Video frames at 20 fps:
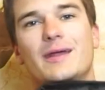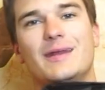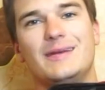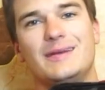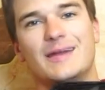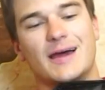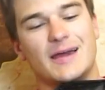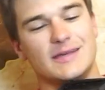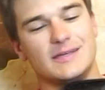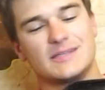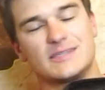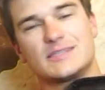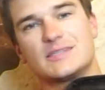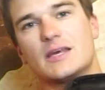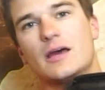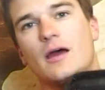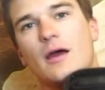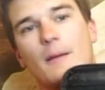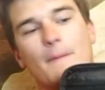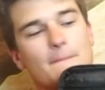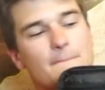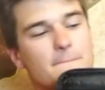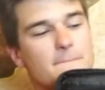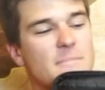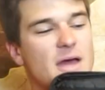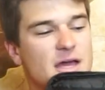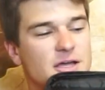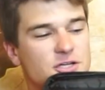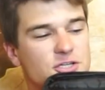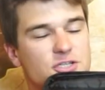nice
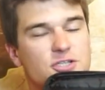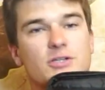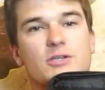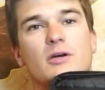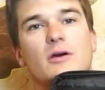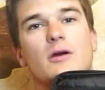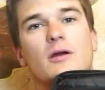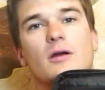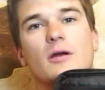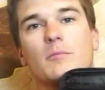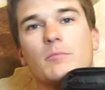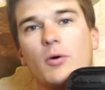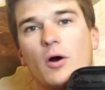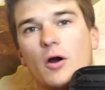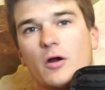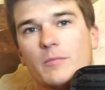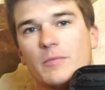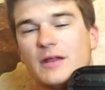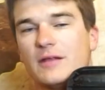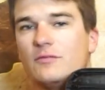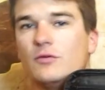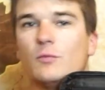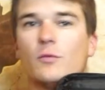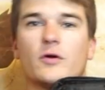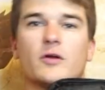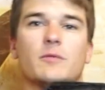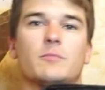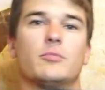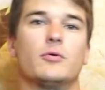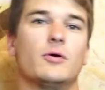mesh compartment if you wanted
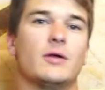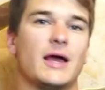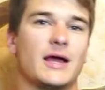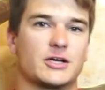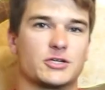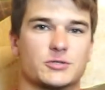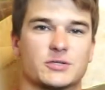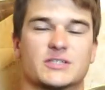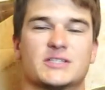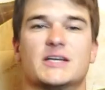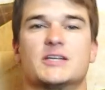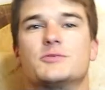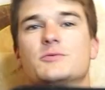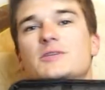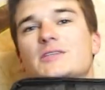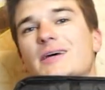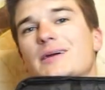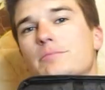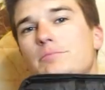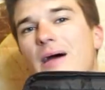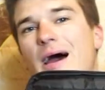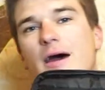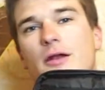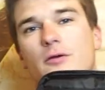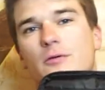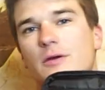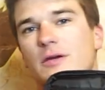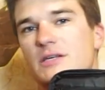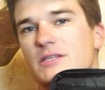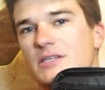to put extra accessories like
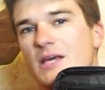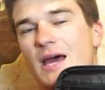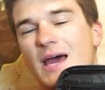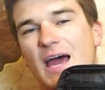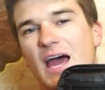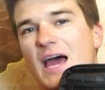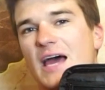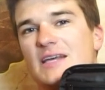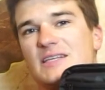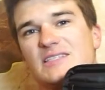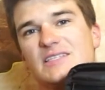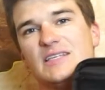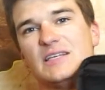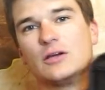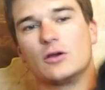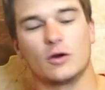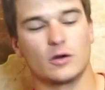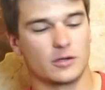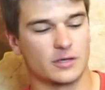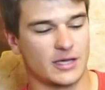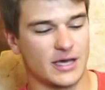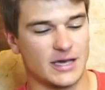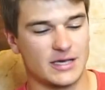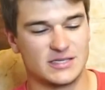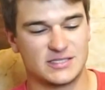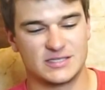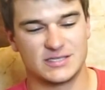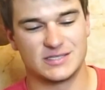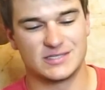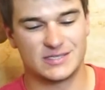batteries, SD card
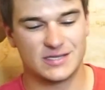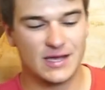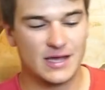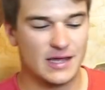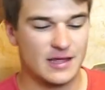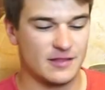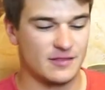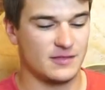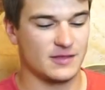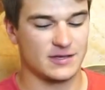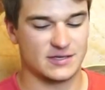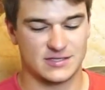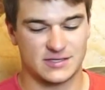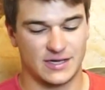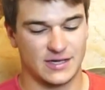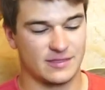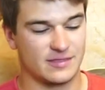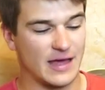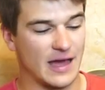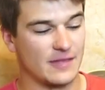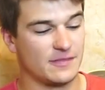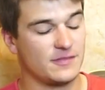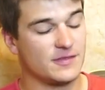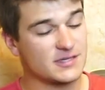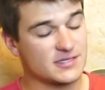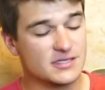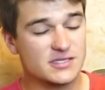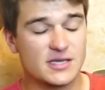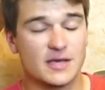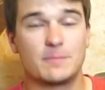cases, things like that. This
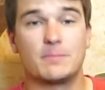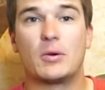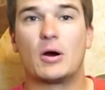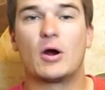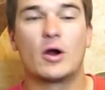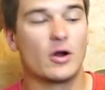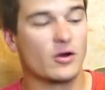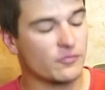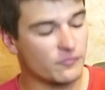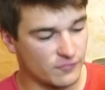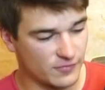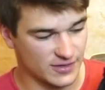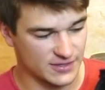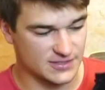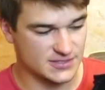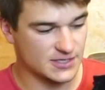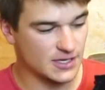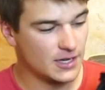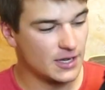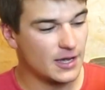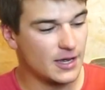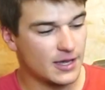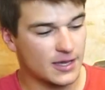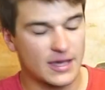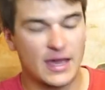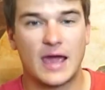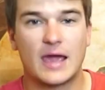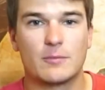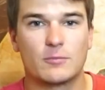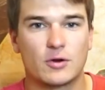is a perfect
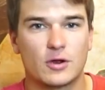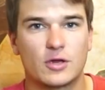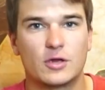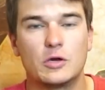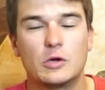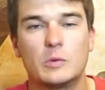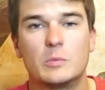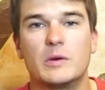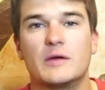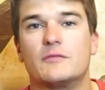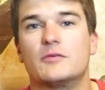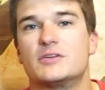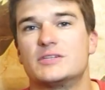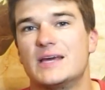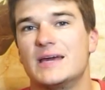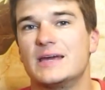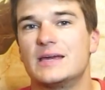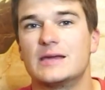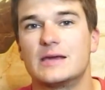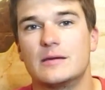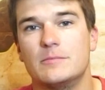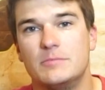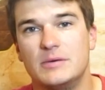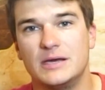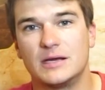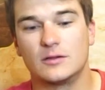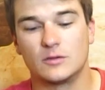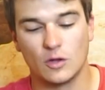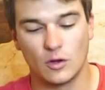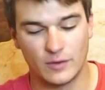camera cube if you're taking a big
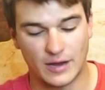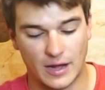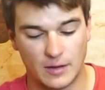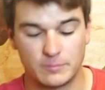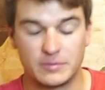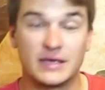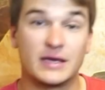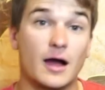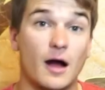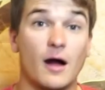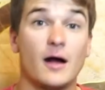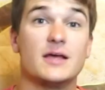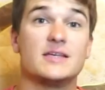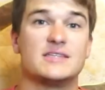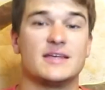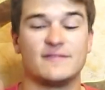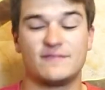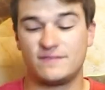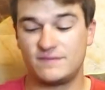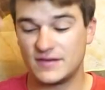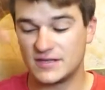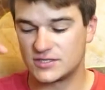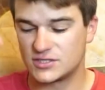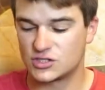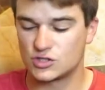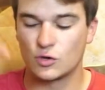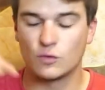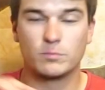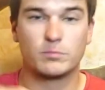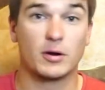loadout, because it fits
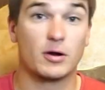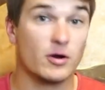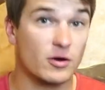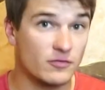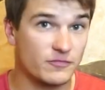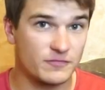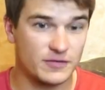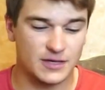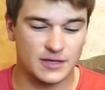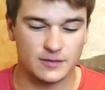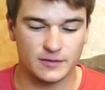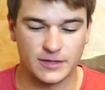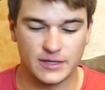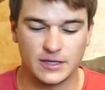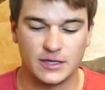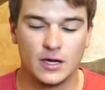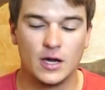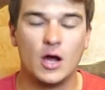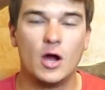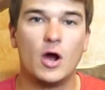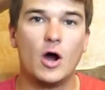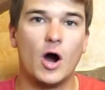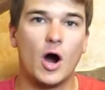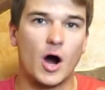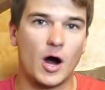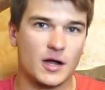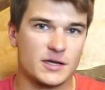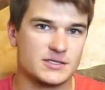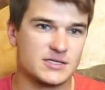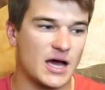so perfectly
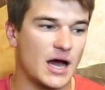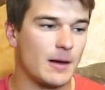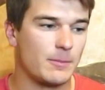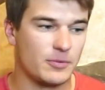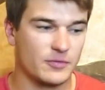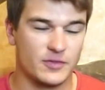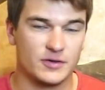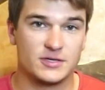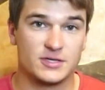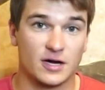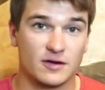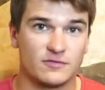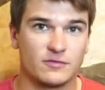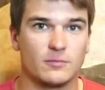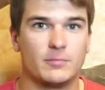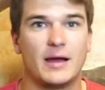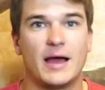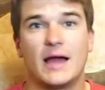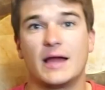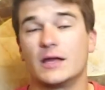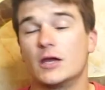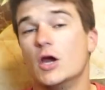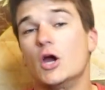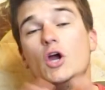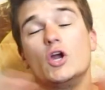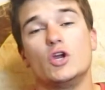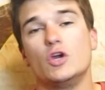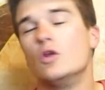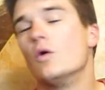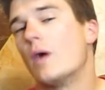on top of the duffel bag.
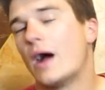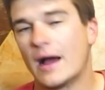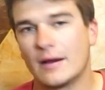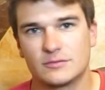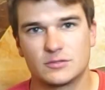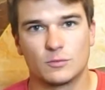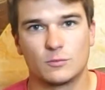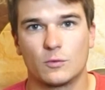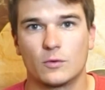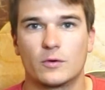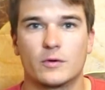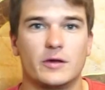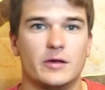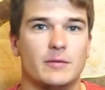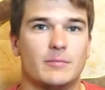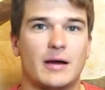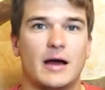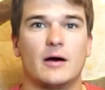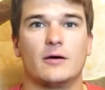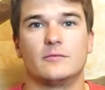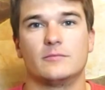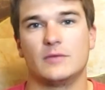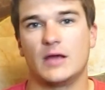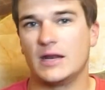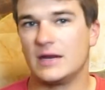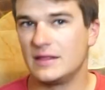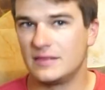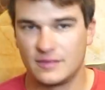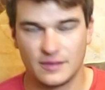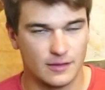You don't have to worry about
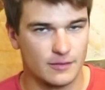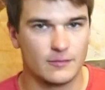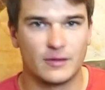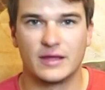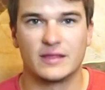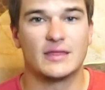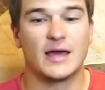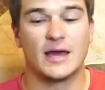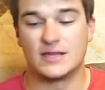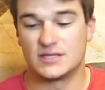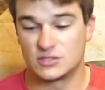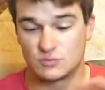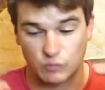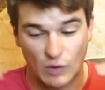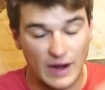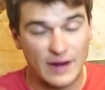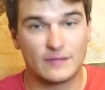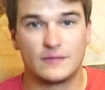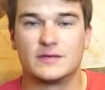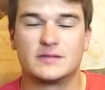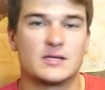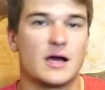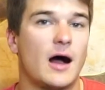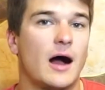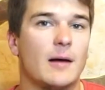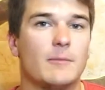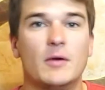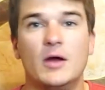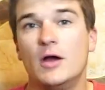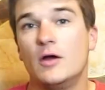anything like that. It's right at the
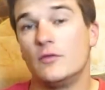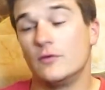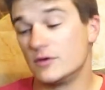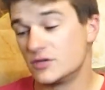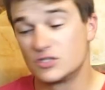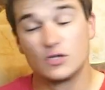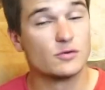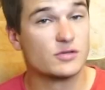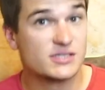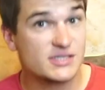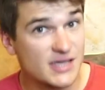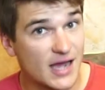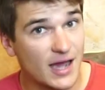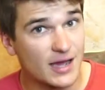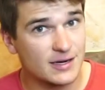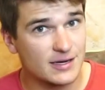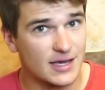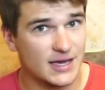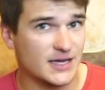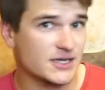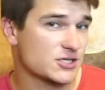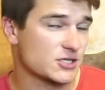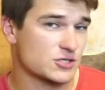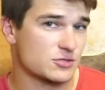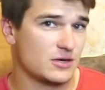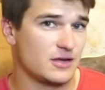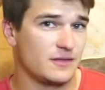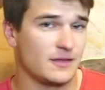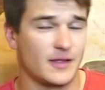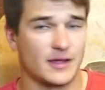top. There is no side access or
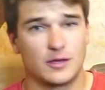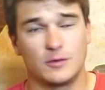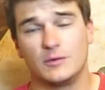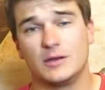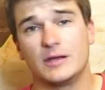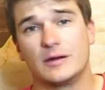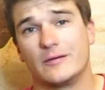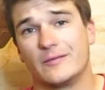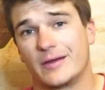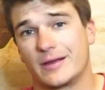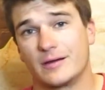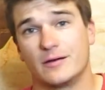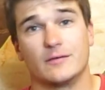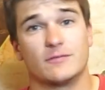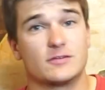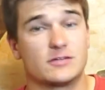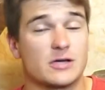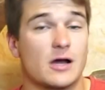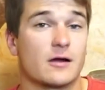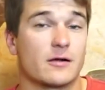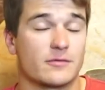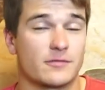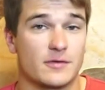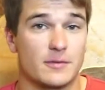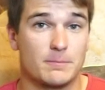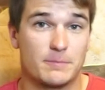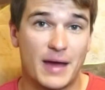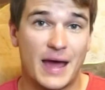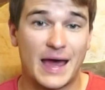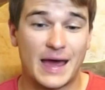anything like you'd get on like a photography
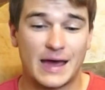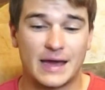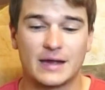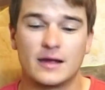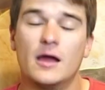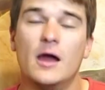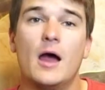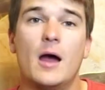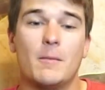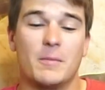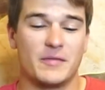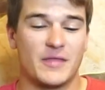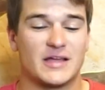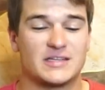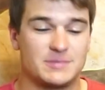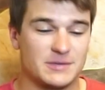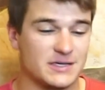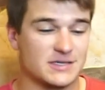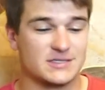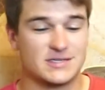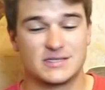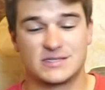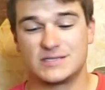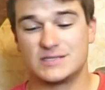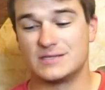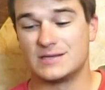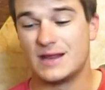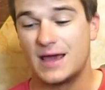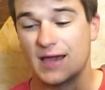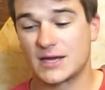bag, but that's because this is
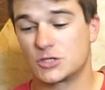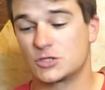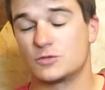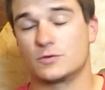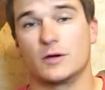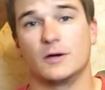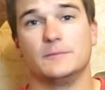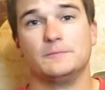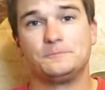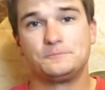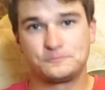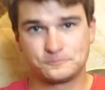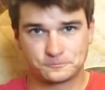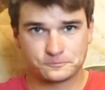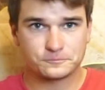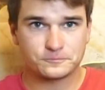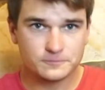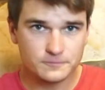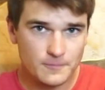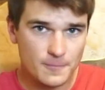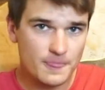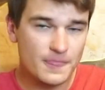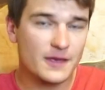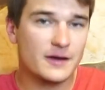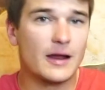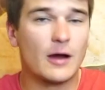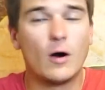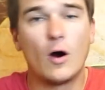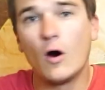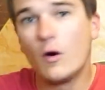an extra.
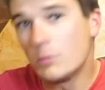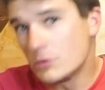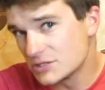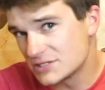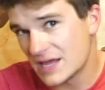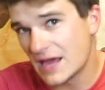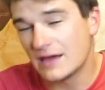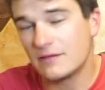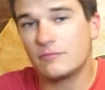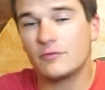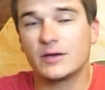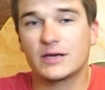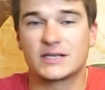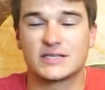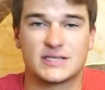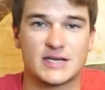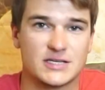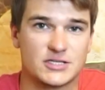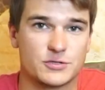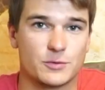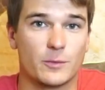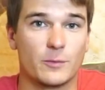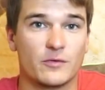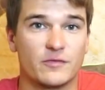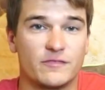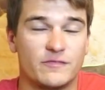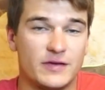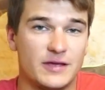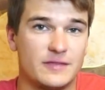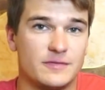Now, almost every accessory will
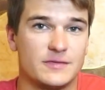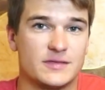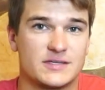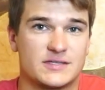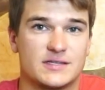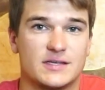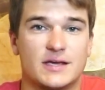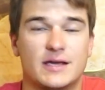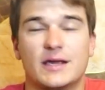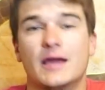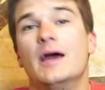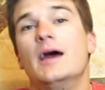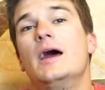fit in this thing